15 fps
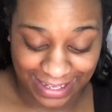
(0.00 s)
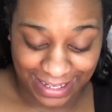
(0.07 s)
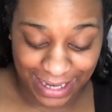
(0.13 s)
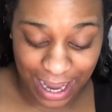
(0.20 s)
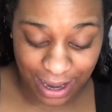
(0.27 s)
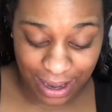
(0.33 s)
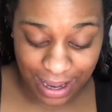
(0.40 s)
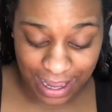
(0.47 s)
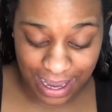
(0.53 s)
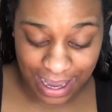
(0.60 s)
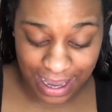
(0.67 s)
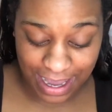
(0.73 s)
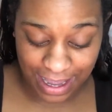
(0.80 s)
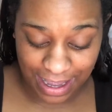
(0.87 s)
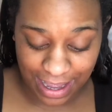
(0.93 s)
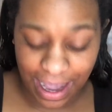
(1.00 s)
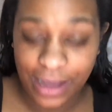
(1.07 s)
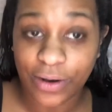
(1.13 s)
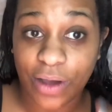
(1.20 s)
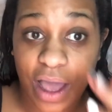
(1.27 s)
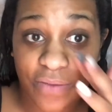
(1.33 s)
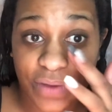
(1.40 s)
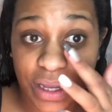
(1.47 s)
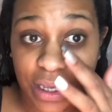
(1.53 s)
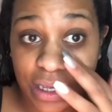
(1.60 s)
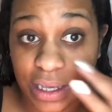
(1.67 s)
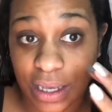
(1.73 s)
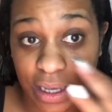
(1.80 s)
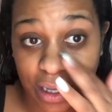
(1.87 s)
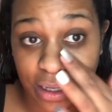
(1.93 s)
Luckily, I don't have any
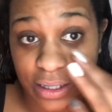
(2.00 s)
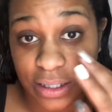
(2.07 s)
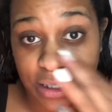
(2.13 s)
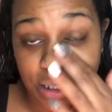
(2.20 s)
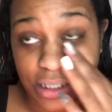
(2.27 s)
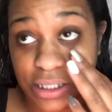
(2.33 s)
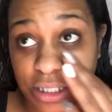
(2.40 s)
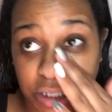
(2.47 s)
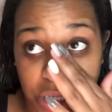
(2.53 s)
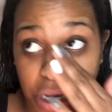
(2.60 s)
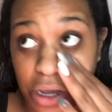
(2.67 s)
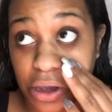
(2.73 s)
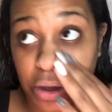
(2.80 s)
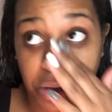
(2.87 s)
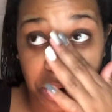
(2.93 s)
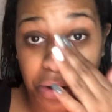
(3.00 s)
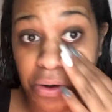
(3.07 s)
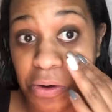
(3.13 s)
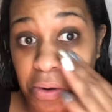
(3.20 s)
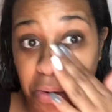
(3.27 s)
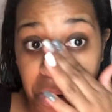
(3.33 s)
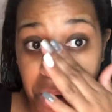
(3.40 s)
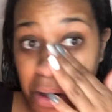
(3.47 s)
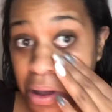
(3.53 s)
kids, so